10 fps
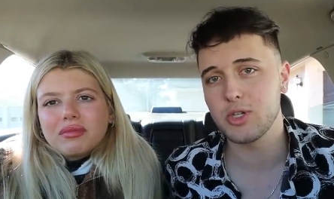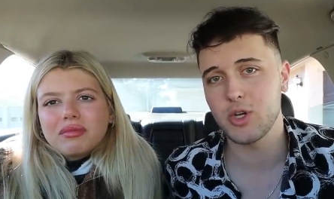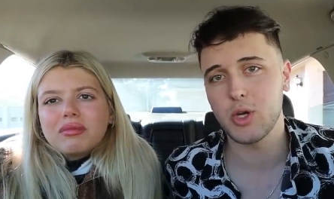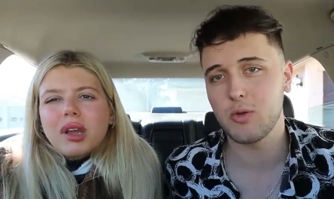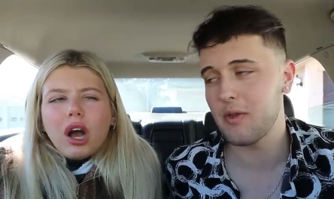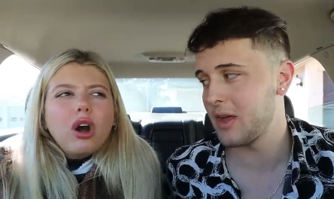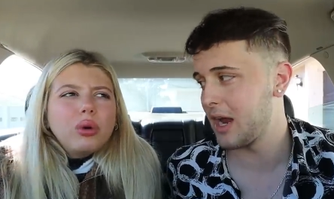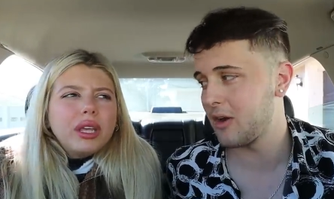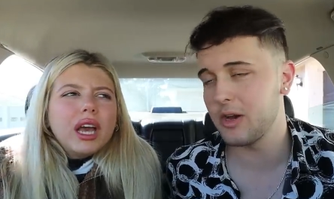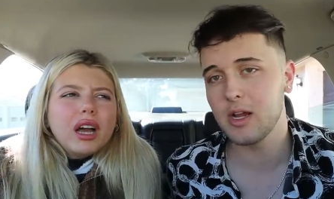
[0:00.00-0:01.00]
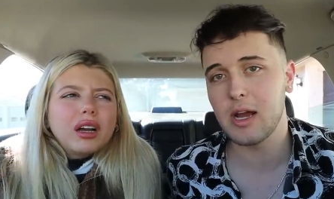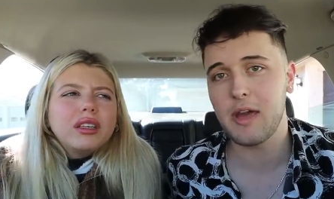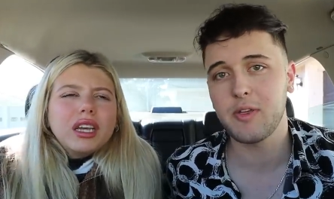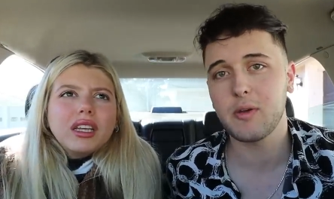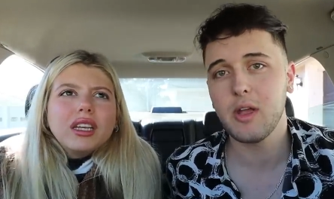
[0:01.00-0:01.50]
Speaker 1: to show you around oh, the area? Yeah,
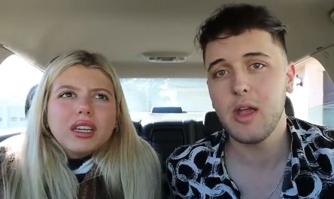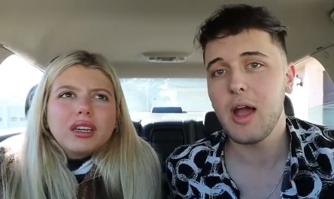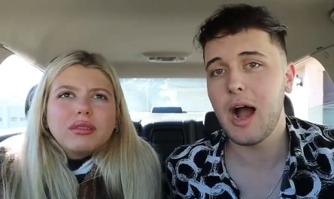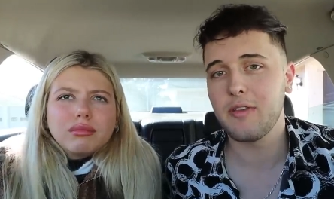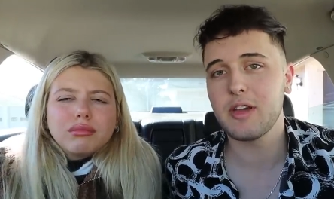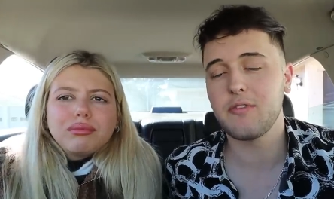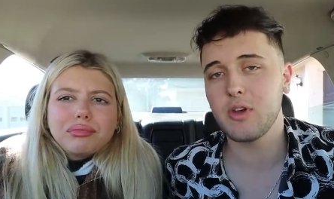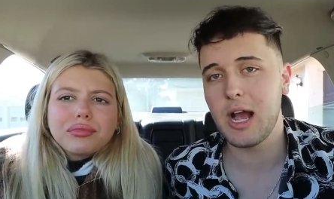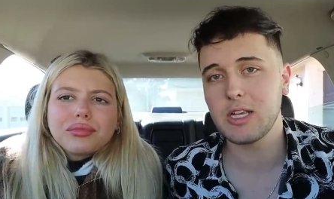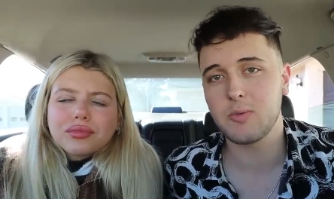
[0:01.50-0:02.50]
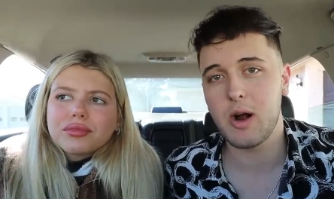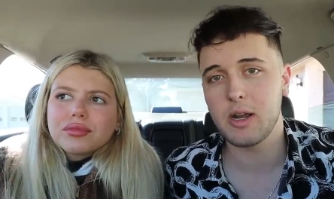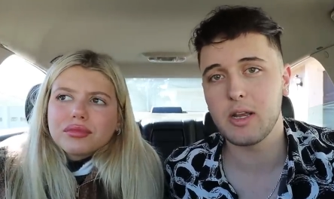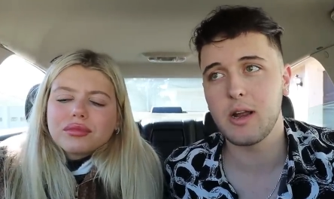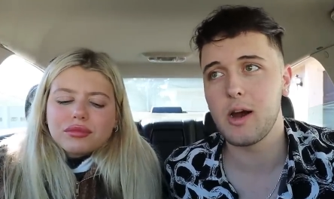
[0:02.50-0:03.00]
I think. Yeah, yeah, I think if you guys
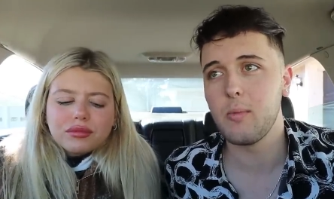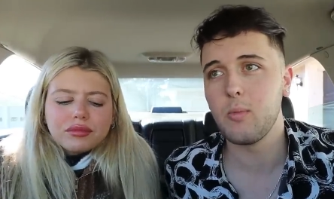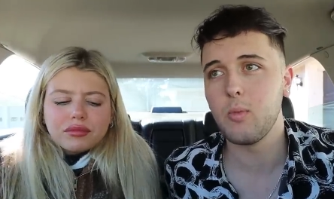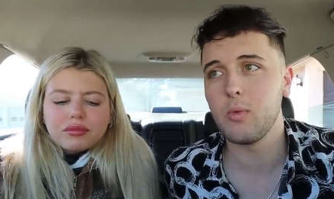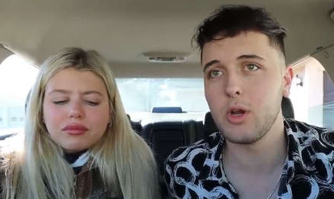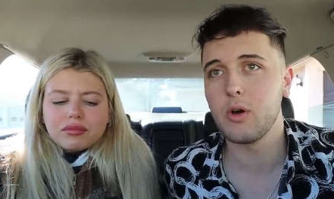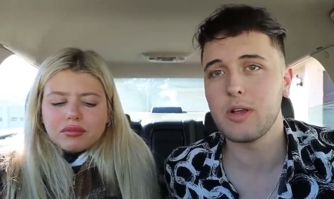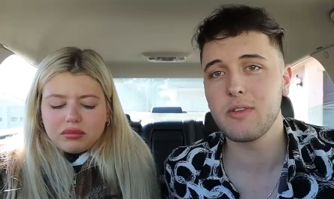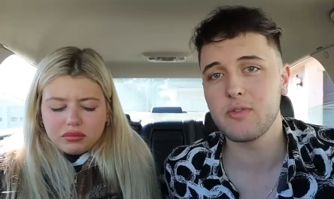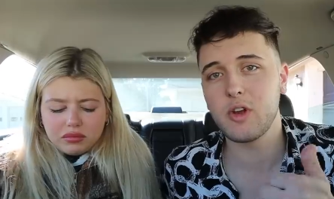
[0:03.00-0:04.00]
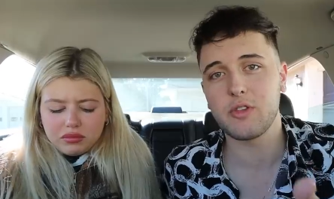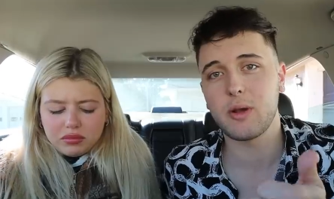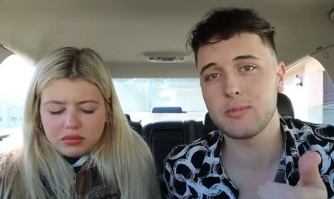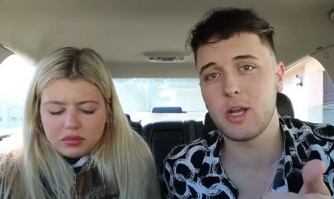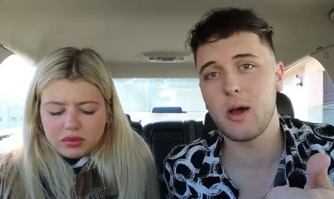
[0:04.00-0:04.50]
want it, um, you know, give this video a
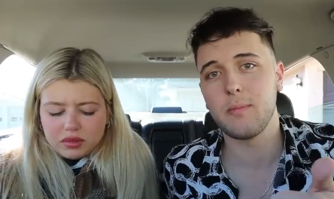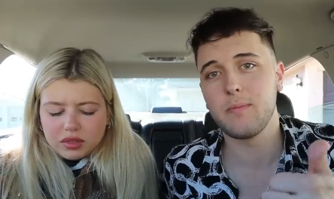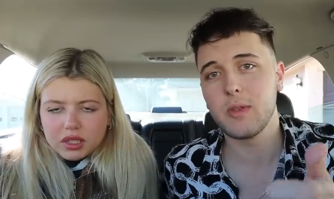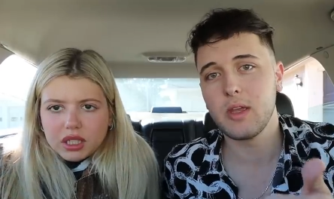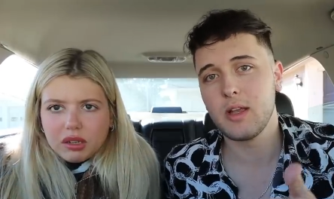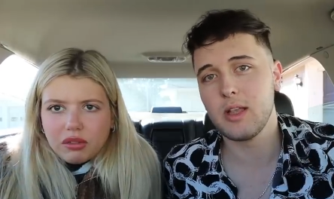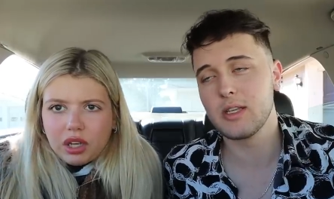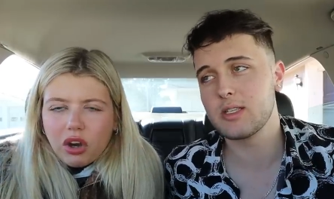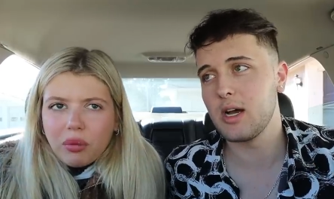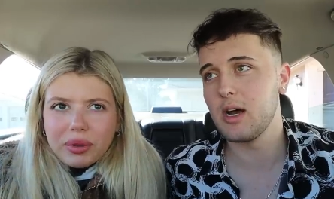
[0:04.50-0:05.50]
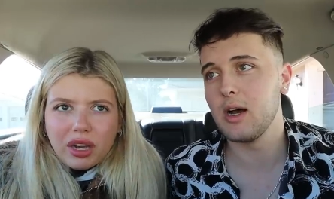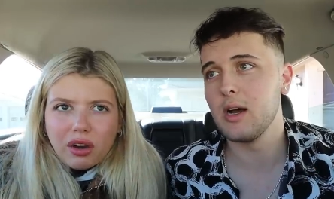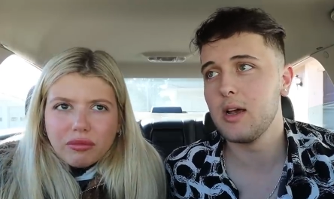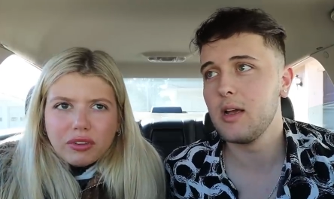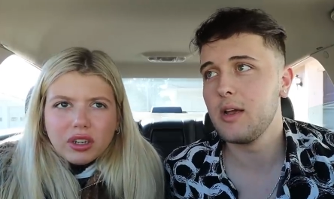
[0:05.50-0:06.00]
thumbs up. Let's, we will be uh,
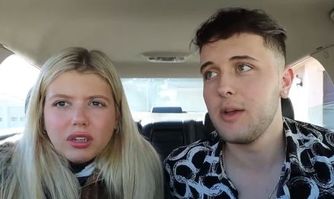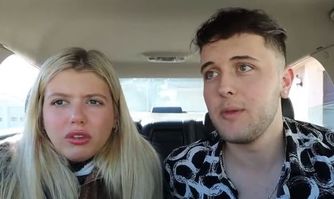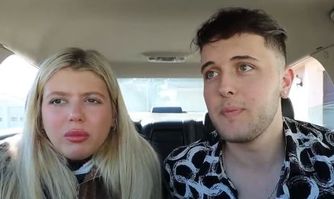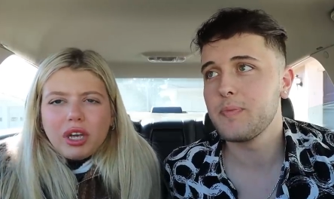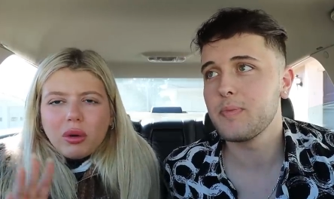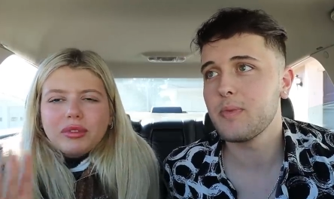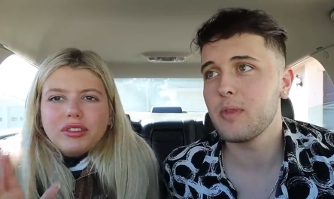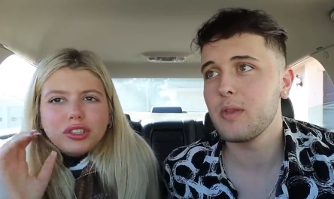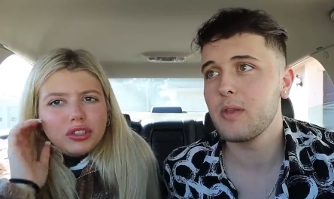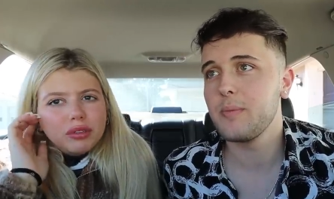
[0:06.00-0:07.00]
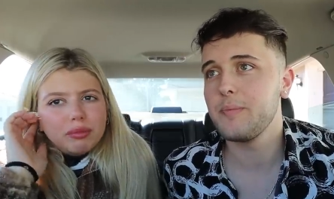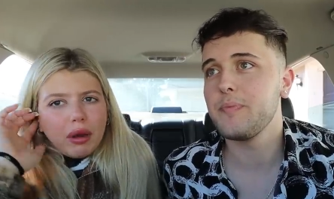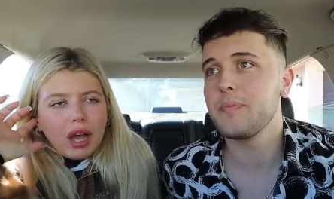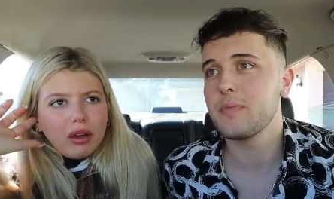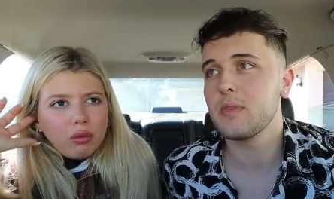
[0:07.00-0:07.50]
home
Speaker 2: for. We'll be home soon,
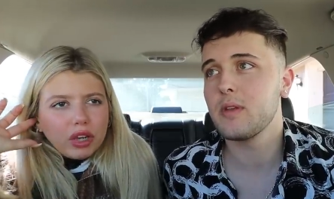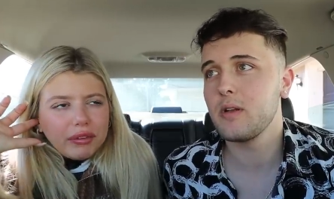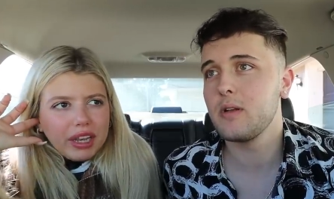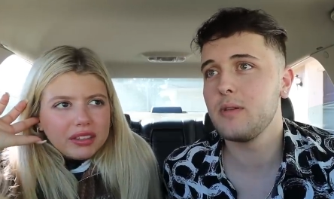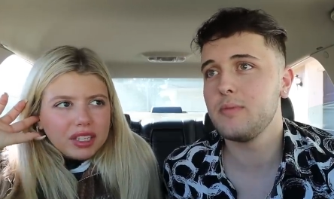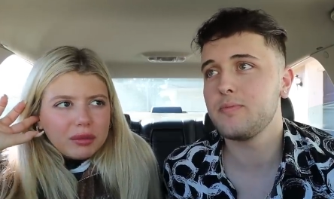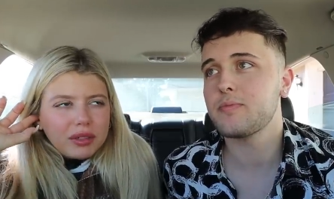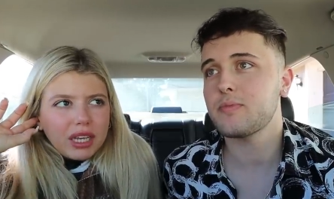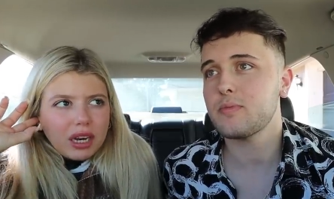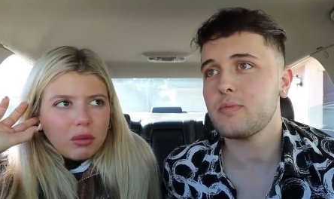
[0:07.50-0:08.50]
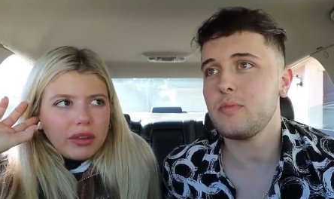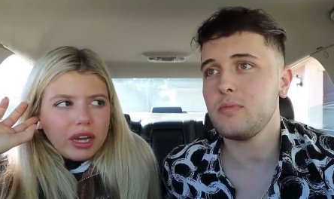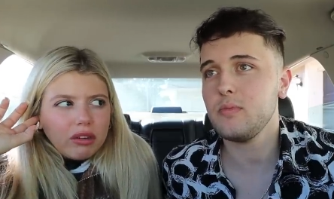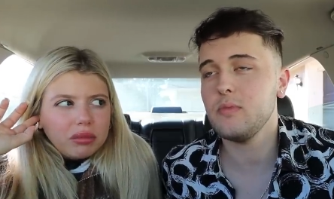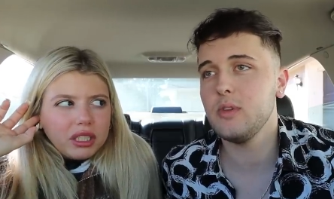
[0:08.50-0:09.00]
but we'll give you guys an update on when
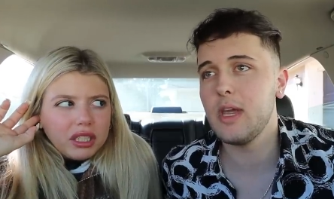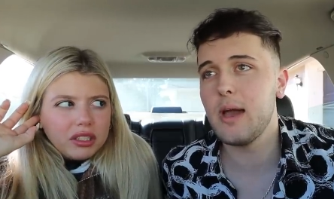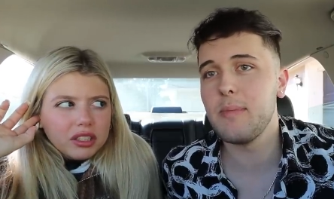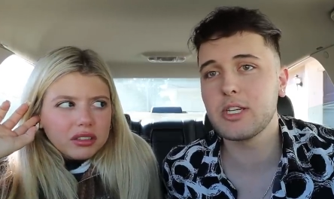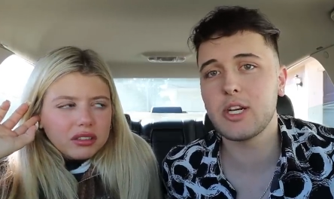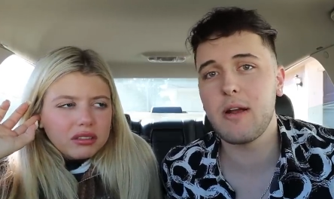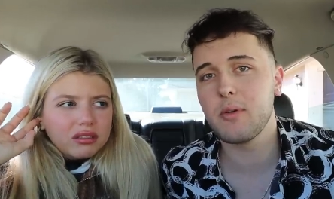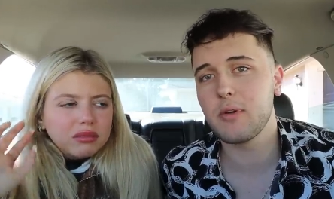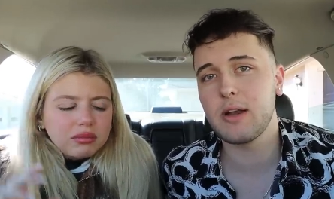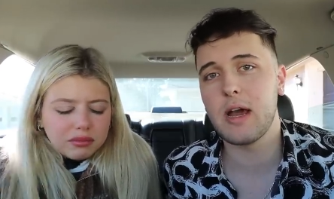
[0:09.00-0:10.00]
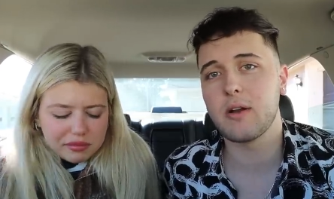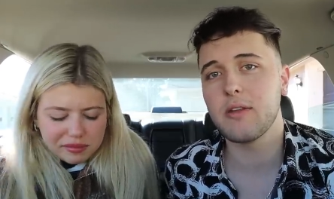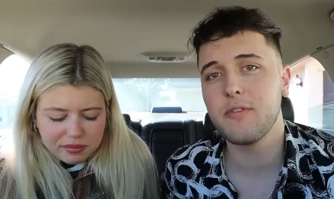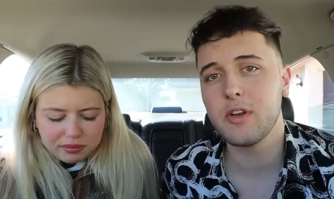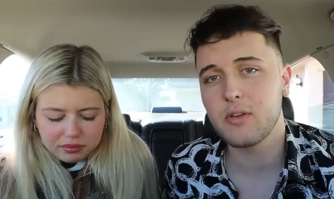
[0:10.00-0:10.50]
that will be. Yeah, just, make
Speaker 1: sure everyone right now
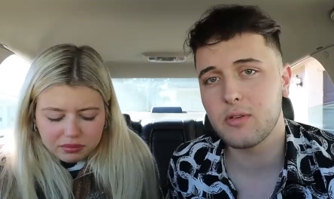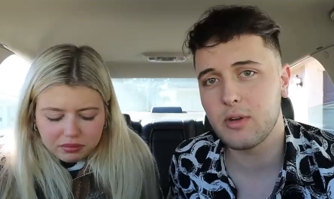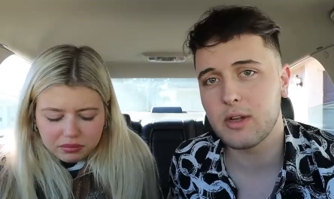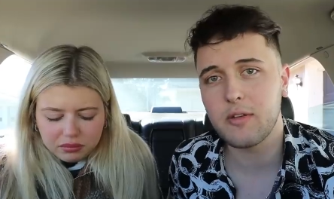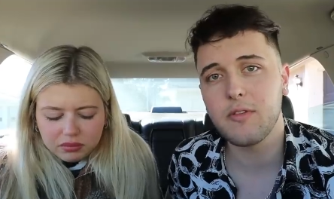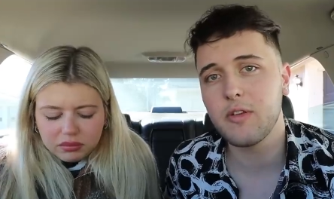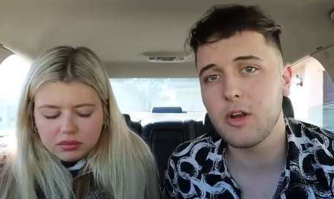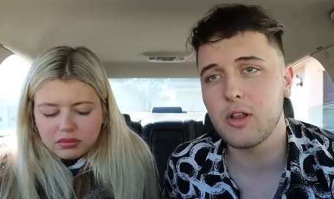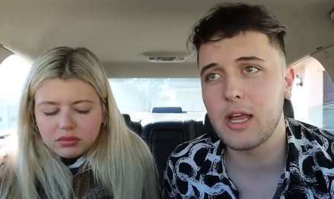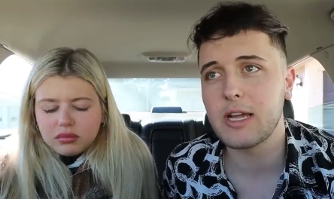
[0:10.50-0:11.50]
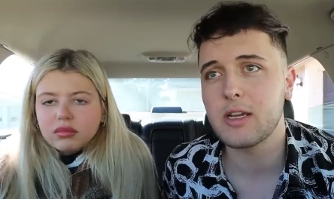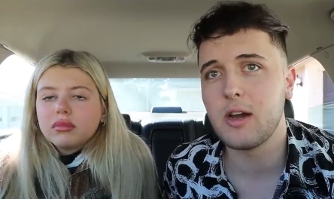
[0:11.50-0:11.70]
give the video give the video a like